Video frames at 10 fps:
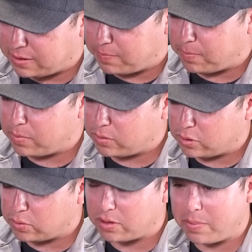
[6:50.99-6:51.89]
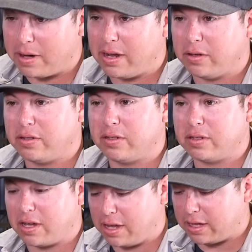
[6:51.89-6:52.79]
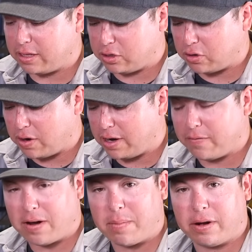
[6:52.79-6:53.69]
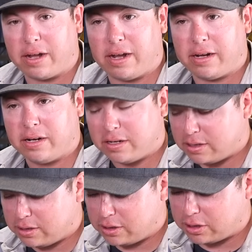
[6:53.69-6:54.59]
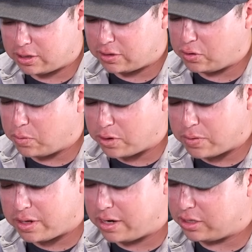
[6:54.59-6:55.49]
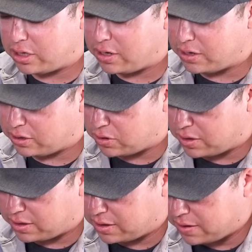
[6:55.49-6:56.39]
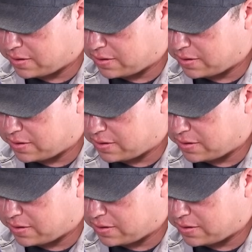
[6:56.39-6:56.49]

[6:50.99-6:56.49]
up, so somebody else can get this drawing and fabricate just as you would with an engineering drawing.